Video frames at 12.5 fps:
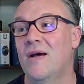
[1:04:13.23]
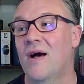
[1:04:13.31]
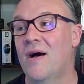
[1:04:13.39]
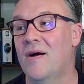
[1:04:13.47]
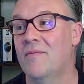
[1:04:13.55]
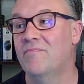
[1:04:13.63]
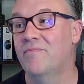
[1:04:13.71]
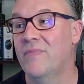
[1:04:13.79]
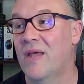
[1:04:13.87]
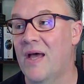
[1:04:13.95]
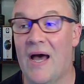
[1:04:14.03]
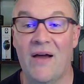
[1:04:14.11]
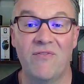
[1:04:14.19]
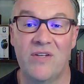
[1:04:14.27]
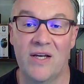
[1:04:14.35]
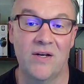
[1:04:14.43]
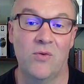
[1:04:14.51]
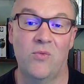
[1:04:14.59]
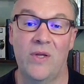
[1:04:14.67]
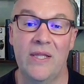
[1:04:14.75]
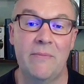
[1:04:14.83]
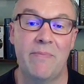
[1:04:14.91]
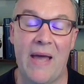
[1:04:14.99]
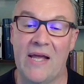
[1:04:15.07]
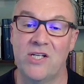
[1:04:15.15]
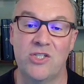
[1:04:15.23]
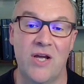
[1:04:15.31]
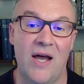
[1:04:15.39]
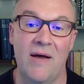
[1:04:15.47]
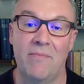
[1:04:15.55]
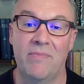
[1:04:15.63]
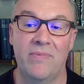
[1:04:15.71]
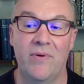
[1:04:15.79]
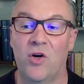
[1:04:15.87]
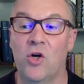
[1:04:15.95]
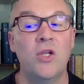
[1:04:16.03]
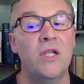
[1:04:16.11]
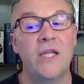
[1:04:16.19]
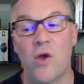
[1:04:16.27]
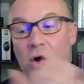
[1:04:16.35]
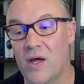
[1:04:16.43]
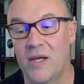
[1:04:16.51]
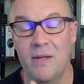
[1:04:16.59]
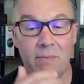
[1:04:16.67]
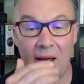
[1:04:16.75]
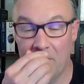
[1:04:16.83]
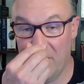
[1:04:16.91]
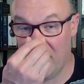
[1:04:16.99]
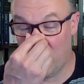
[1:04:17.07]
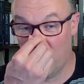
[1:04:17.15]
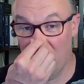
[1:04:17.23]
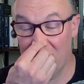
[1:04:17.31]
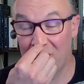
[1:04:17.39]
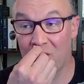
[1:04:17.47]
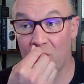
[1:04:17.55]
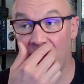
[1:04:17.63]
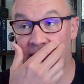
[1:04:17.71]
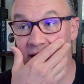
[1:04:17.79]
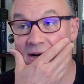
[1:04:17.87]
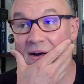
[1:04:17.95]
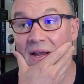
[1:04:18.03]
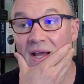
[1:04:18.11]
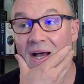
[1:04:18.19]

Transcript: I've done a really bad job early on in my Bitcoin career,